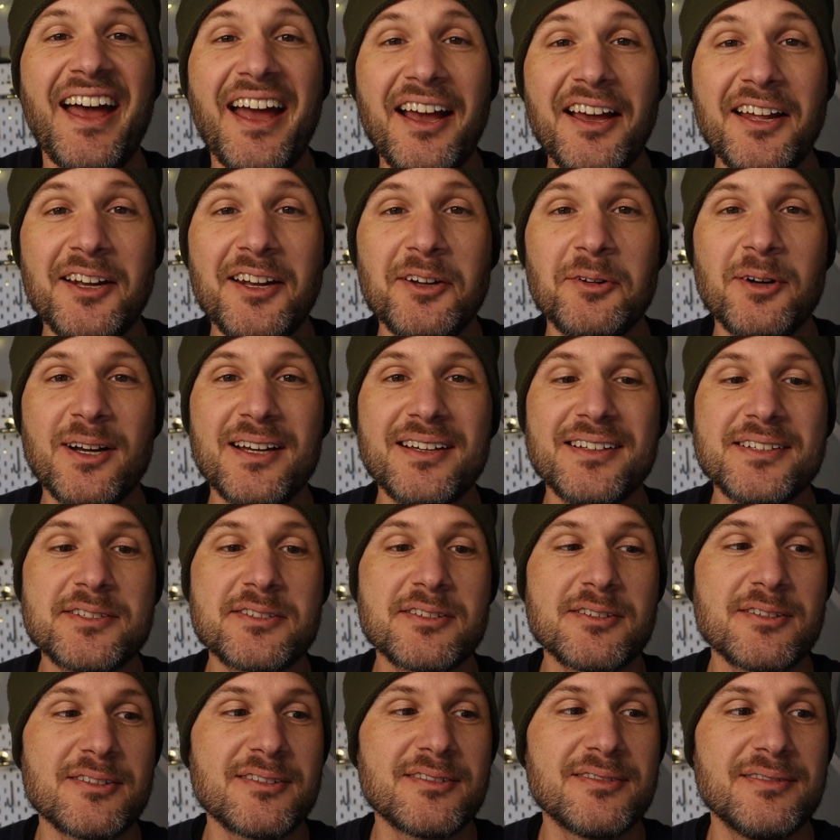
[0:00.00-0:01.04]
Anyway,
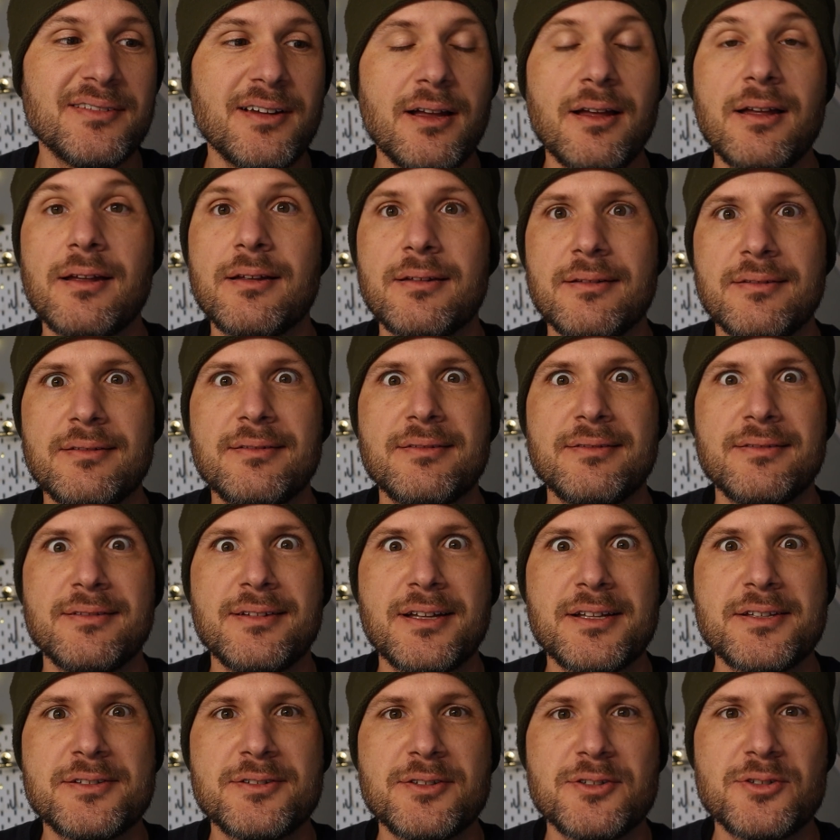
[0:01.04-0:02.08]
so
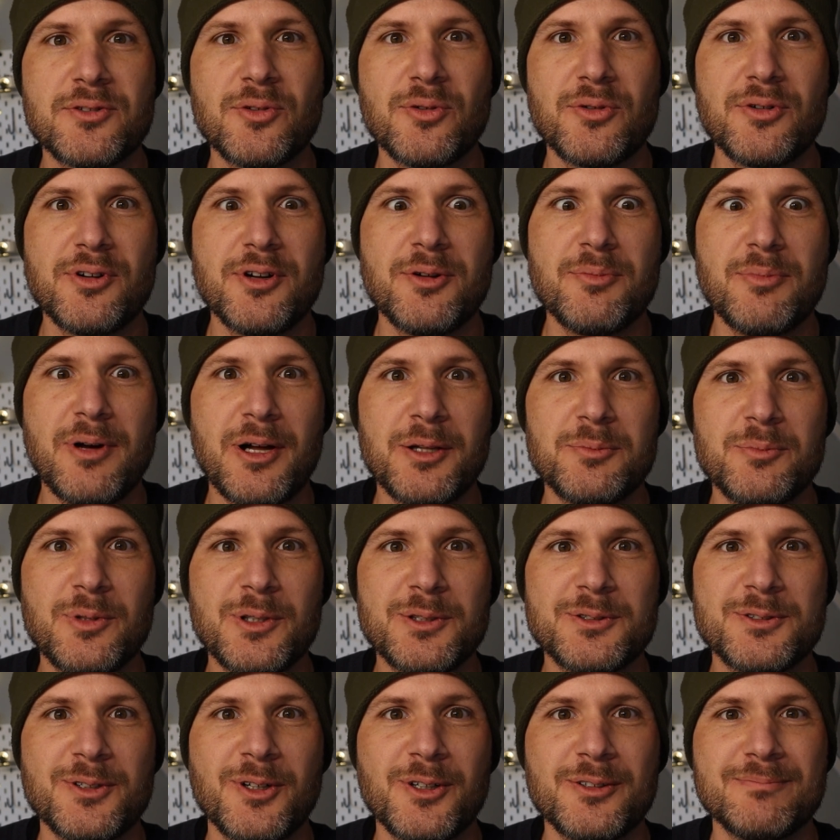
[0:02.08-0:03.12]
that's the story about
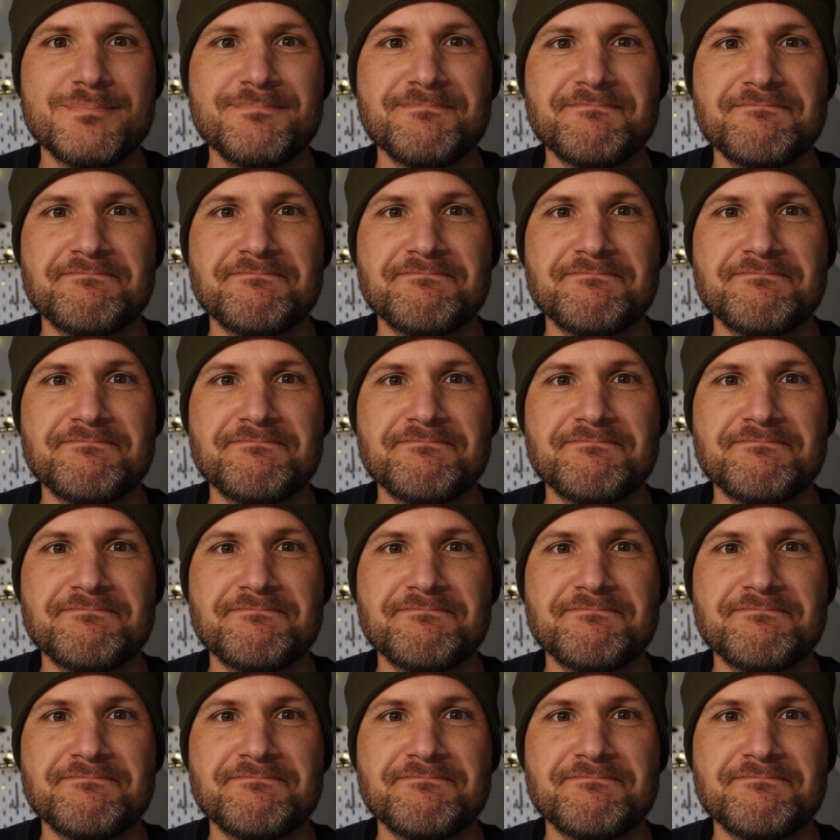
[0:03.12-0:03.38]
Biltong.